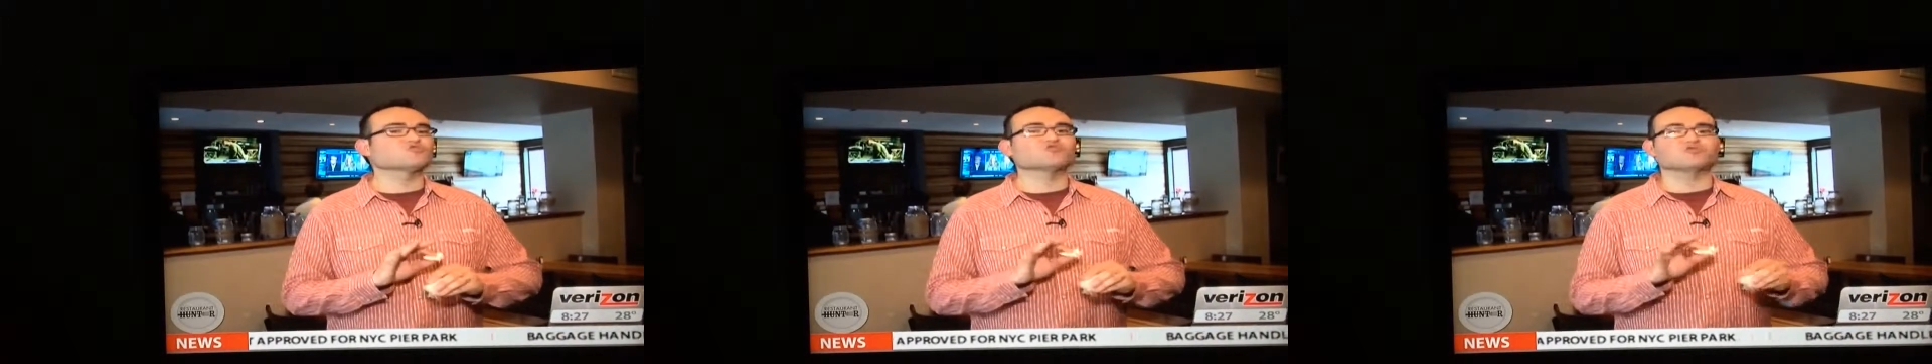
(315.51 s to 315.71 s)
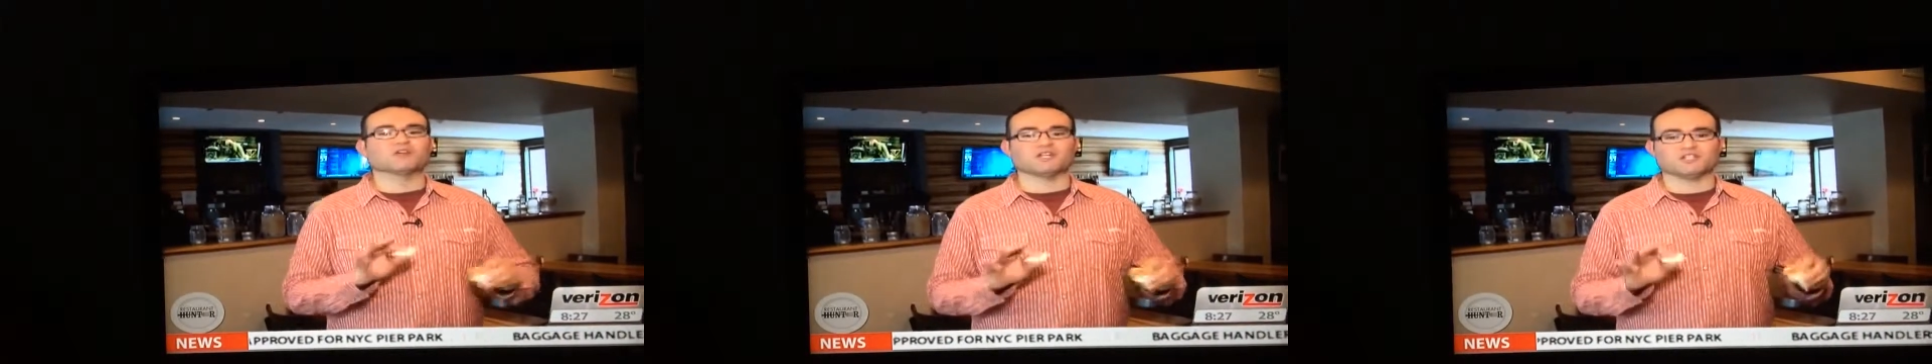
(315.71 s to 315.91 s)

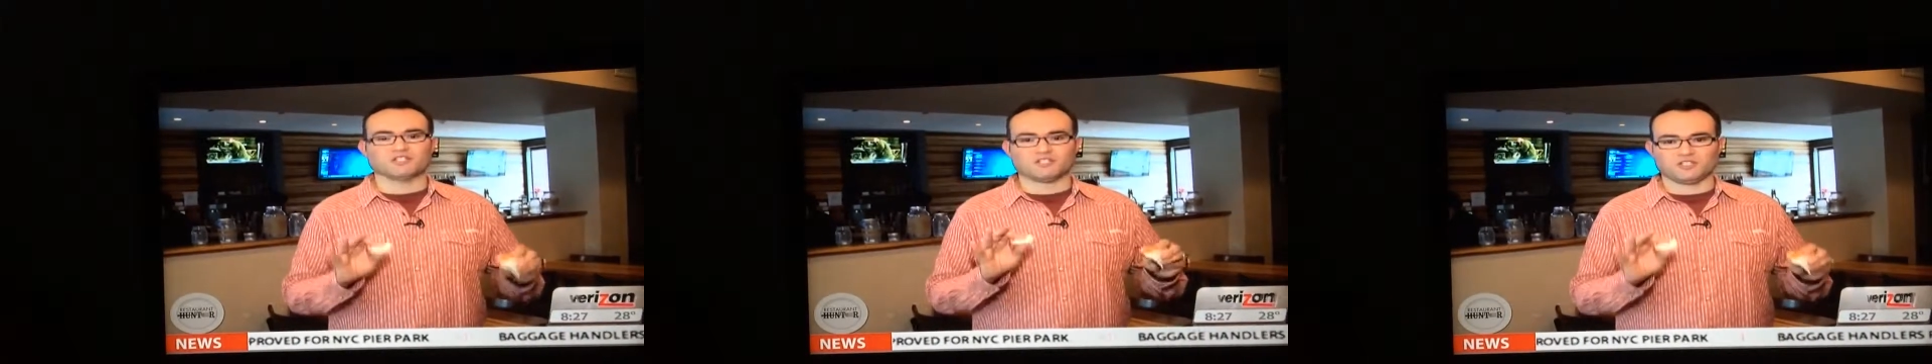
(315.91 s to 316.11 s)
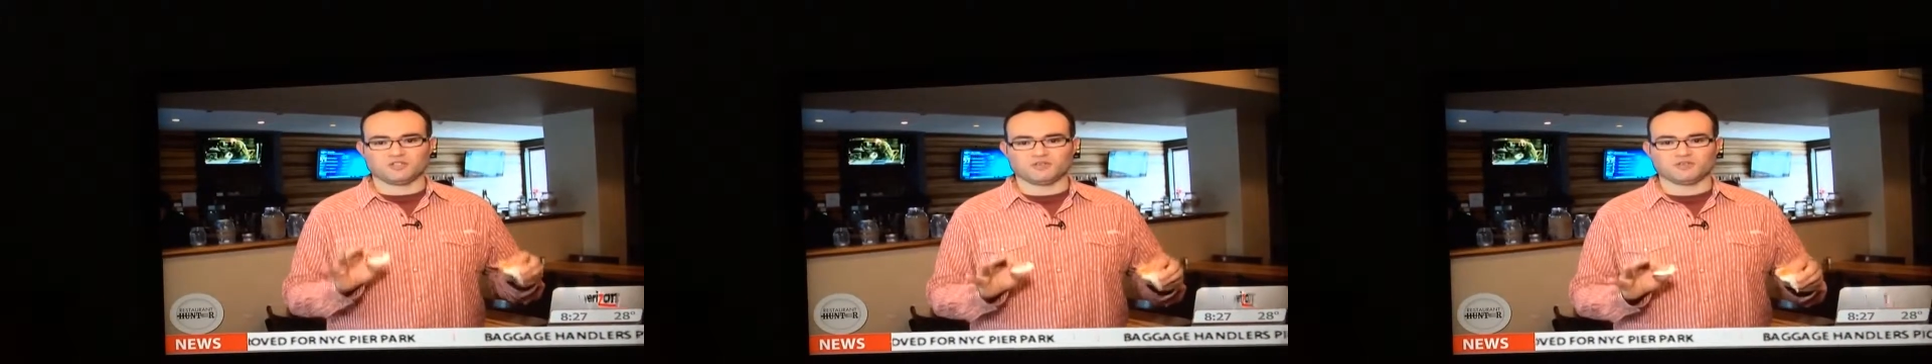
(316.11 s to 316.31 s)
It's
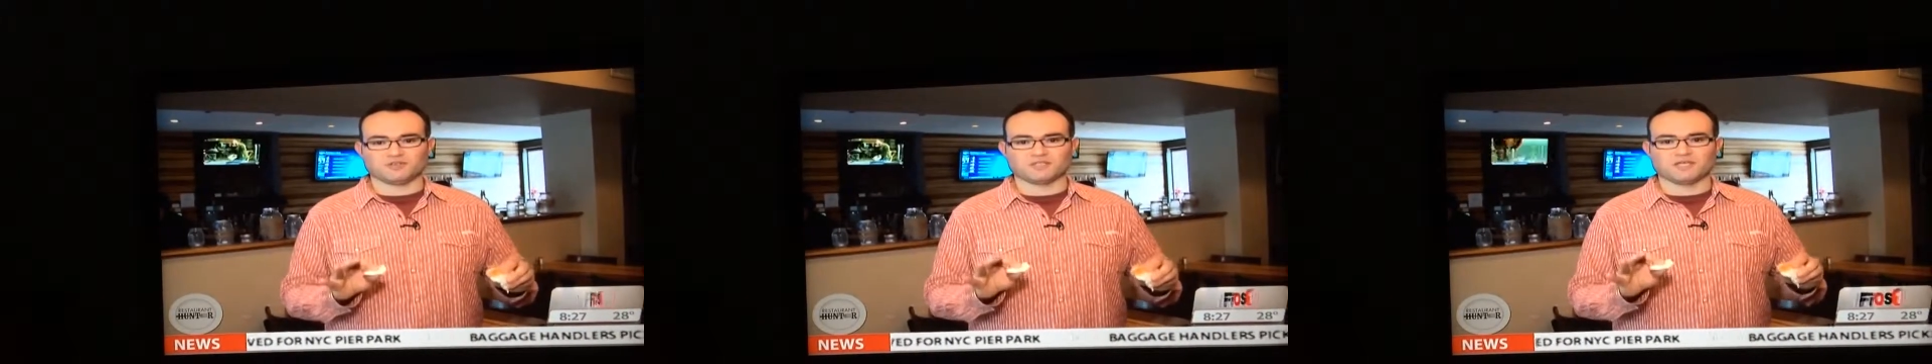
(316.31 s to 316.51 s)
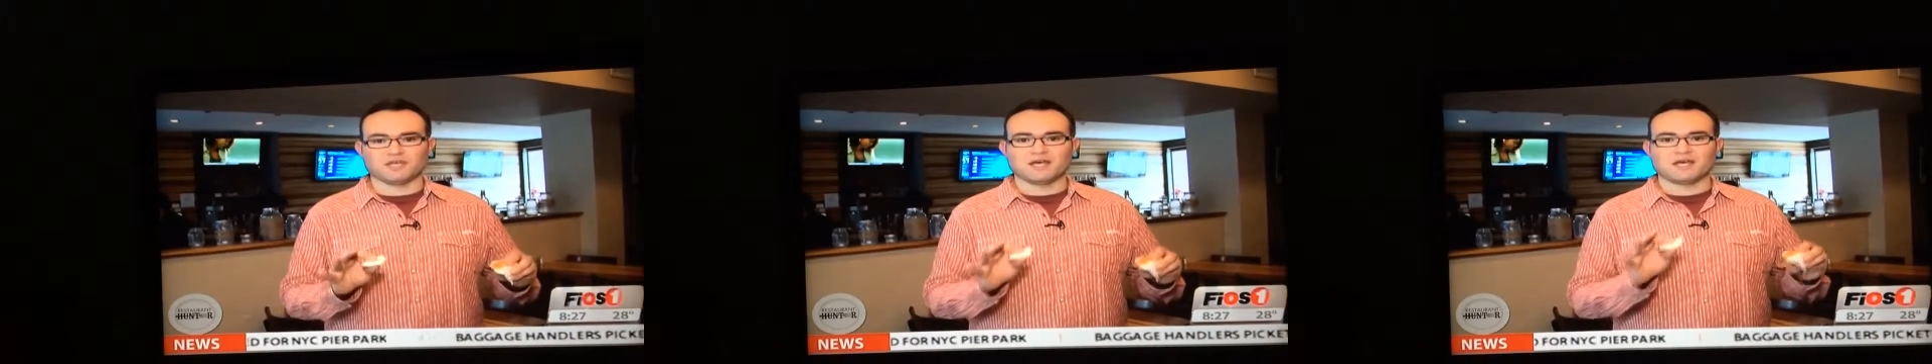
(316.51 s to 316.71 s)
great to
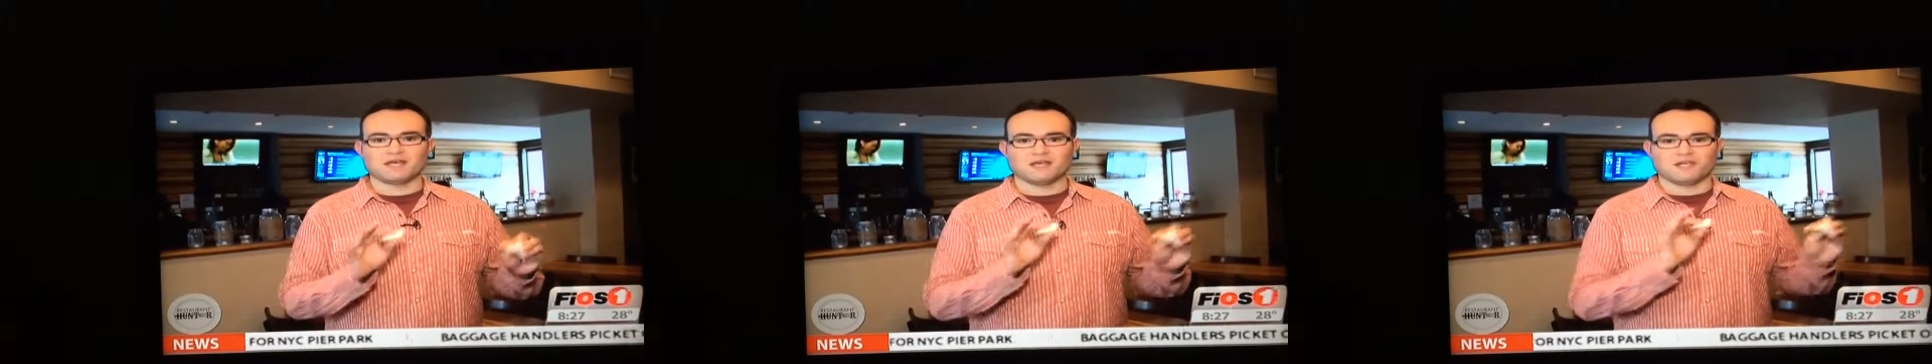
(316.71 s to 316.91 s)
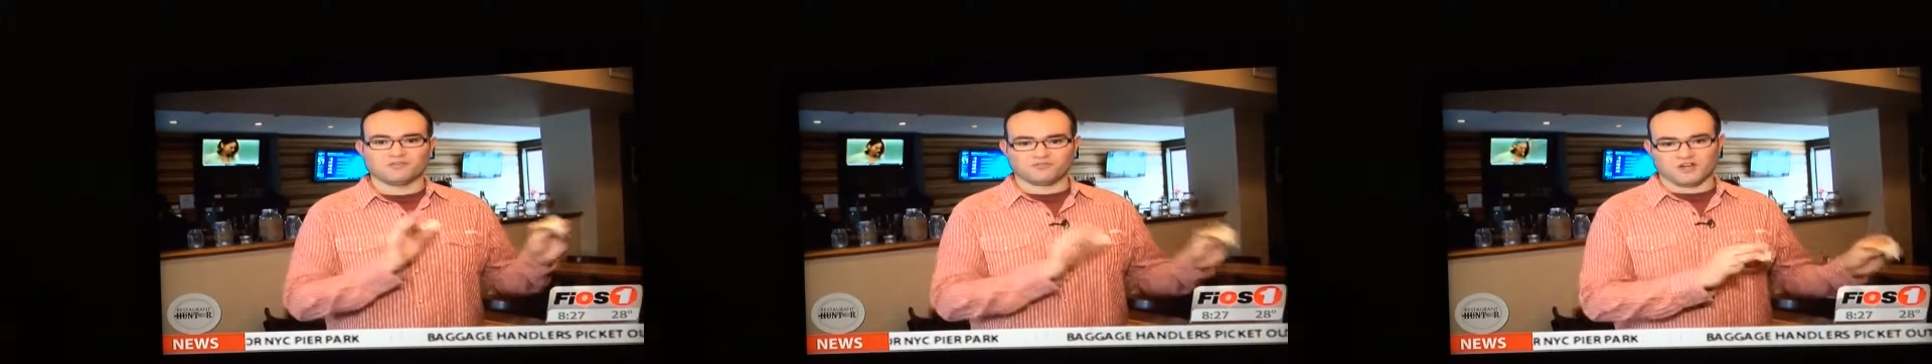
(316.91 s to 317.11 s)
use
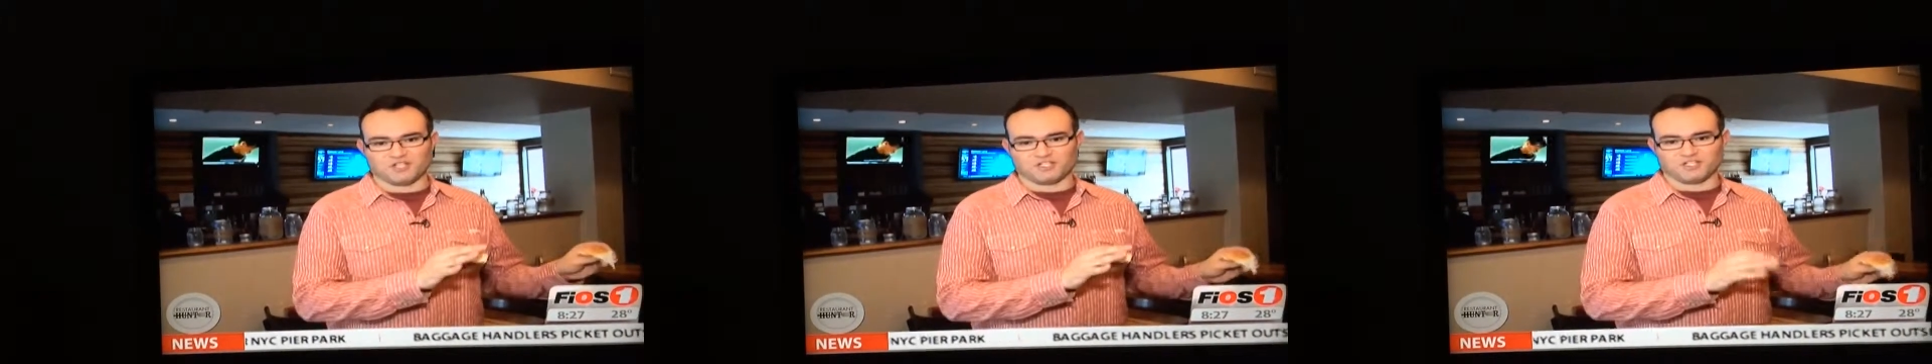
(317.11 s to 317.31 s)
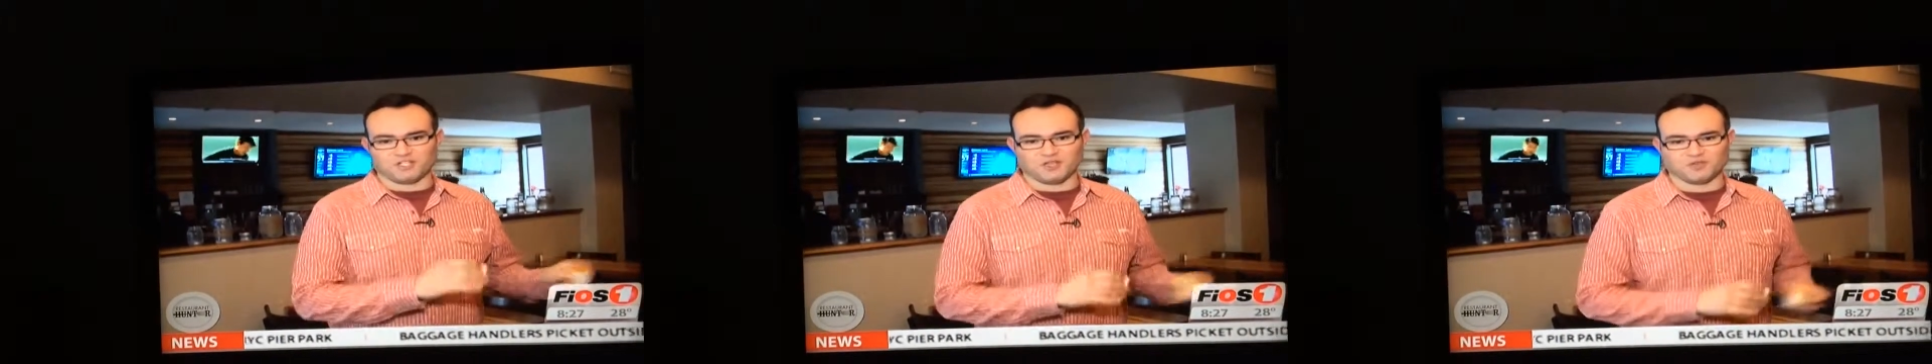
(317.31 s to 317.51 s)
in
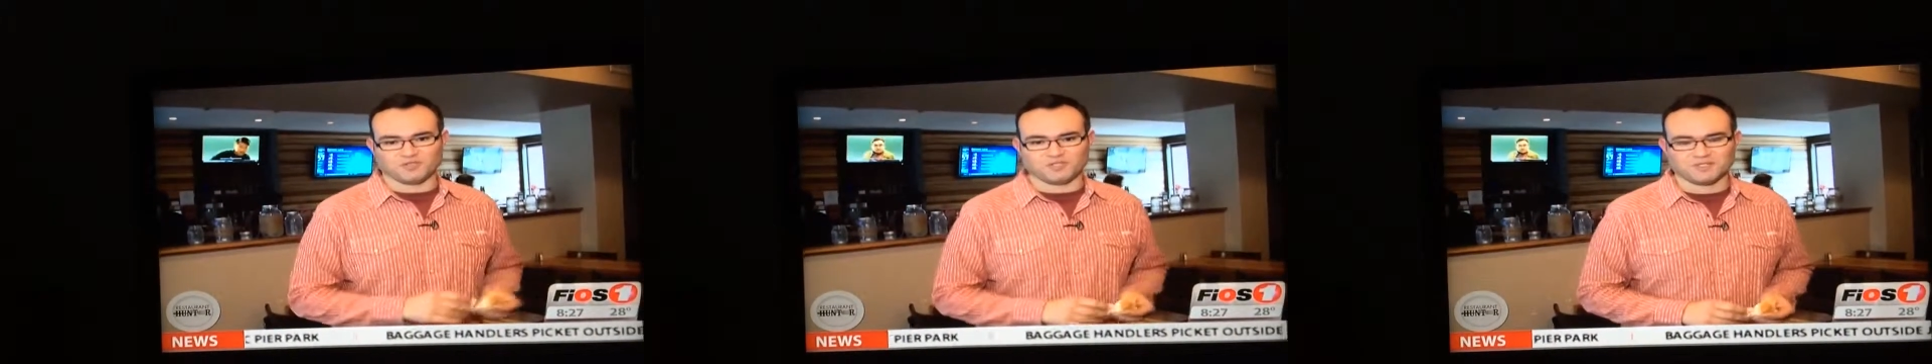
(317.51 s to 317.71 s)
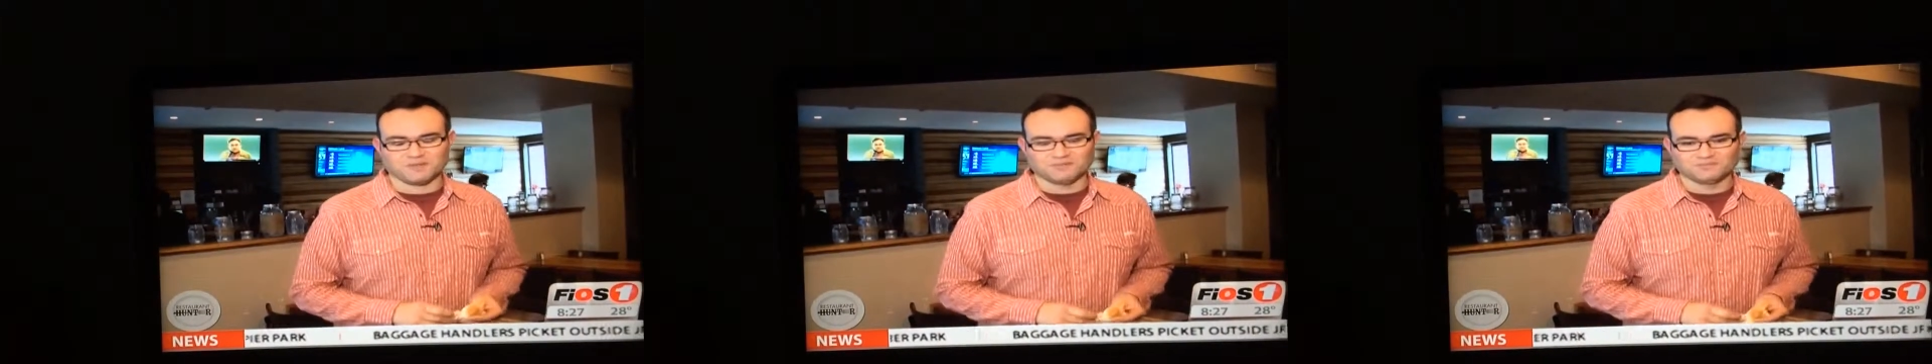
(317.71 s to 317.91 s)
French
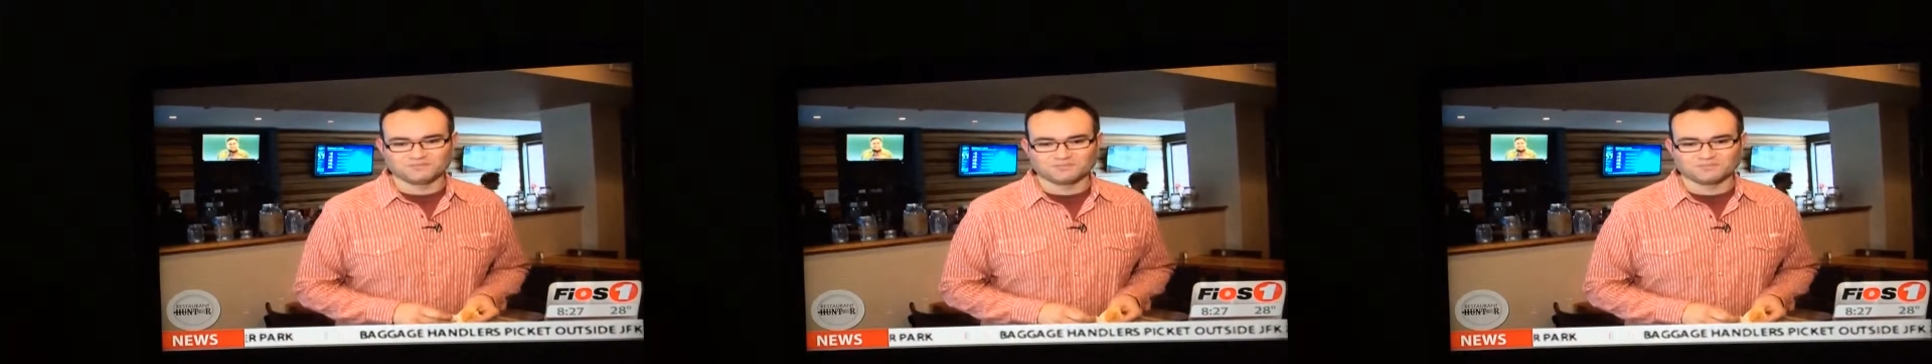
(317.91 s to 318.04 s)
toast.